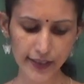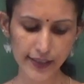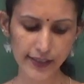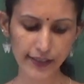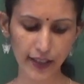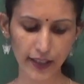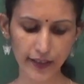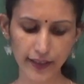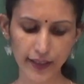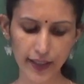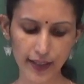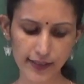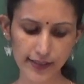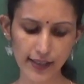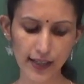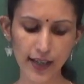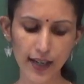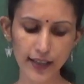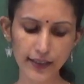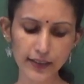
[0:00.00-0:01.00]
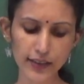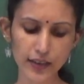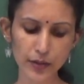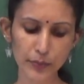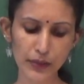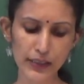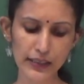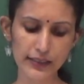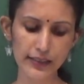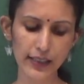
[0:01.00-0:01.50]
He started as Anand
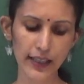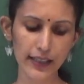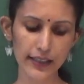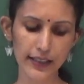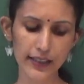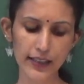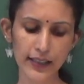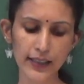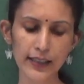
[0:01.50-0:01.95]
Milk Dairy